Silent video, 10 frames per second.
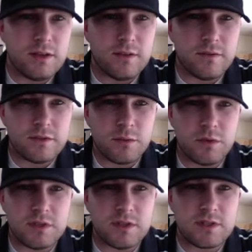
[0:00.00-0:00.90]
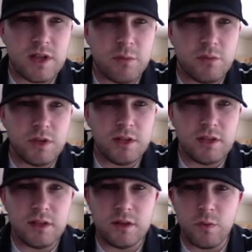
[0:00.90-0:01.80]
for some reason it's not
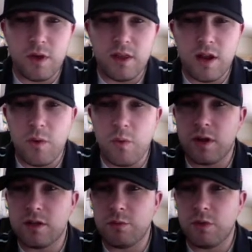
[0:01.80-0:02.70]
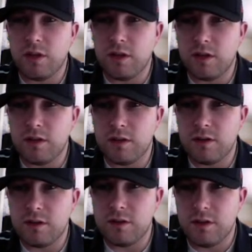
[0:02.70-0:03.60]
blending the way that I want it to blend.
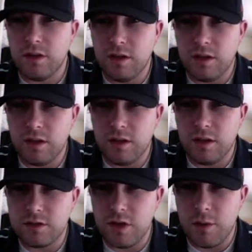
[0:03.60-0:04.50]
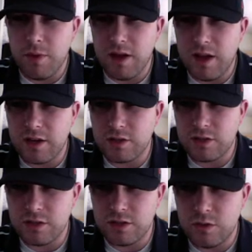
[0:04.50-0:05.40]
So I might actually
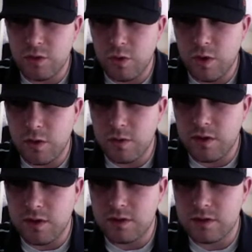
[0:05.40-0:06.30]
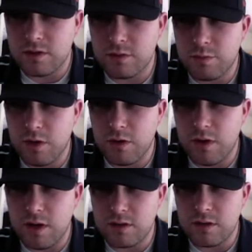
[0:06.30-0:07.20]
just do away with this
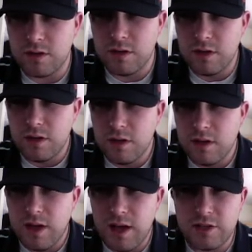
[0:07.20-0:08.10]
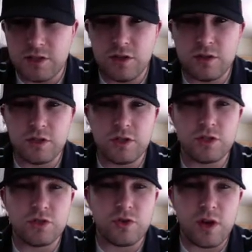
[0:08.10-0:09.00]
polarizer. I just usually
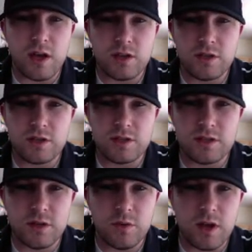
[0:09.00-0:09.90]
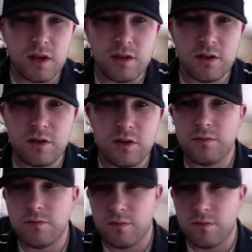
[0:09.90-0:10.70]
just try it just to see what I can do.